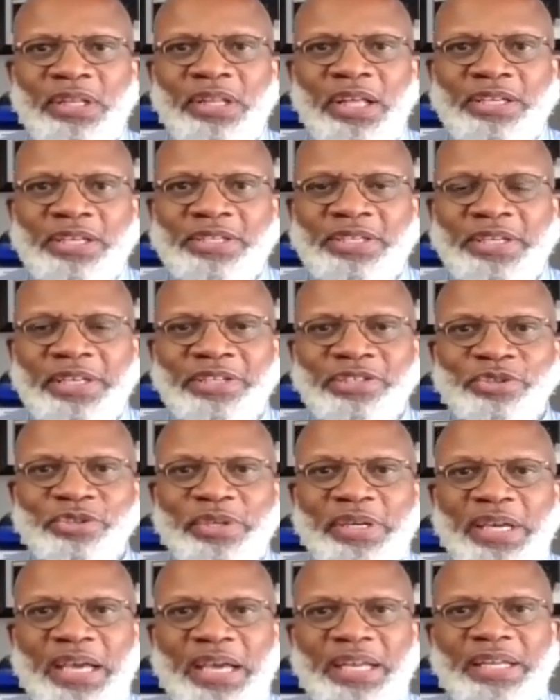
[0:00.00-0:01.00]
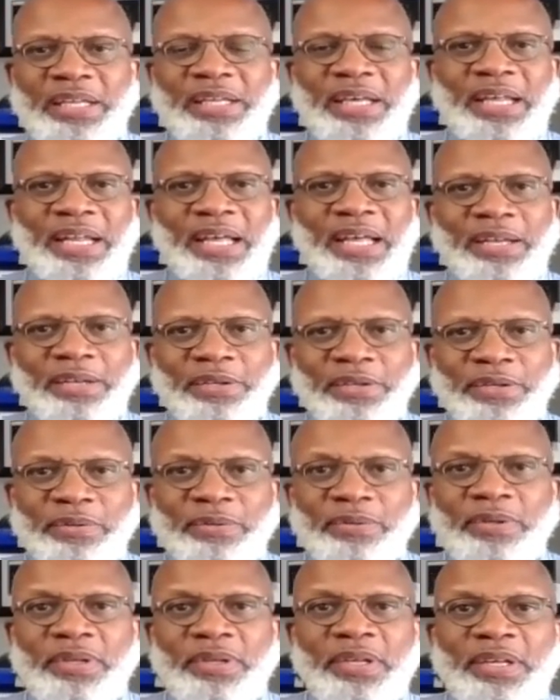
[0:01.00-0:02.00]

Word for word: the law says you can and cannot do.